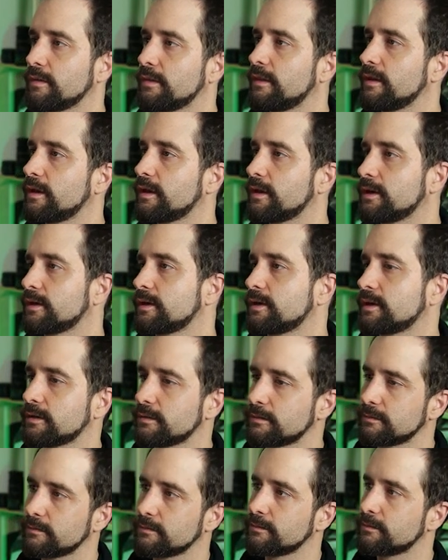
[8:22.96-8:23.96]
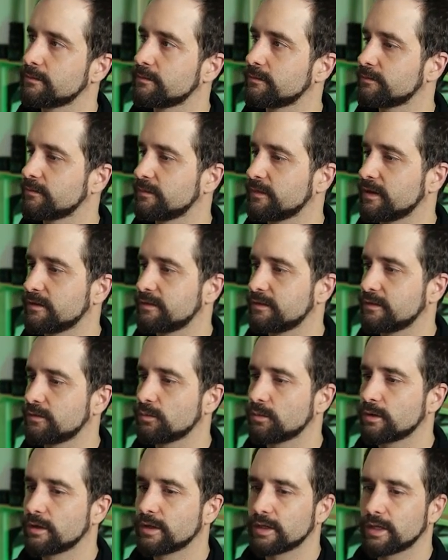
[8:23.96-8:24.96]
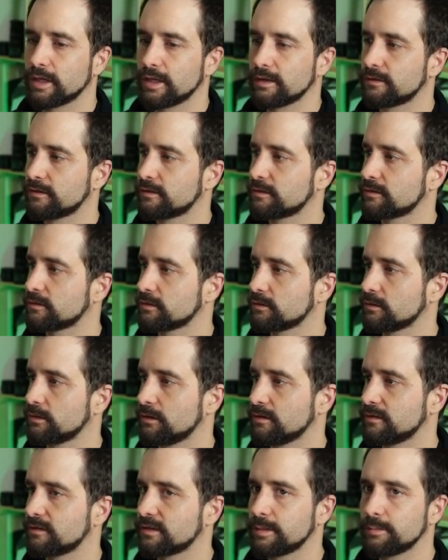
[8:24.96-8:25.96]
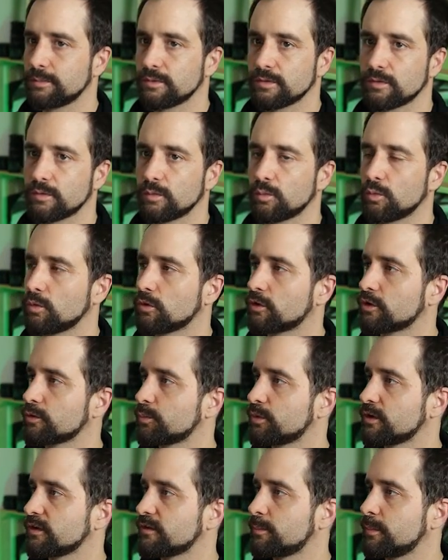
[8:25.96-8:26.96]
there, this is what I get. So a sample WordPress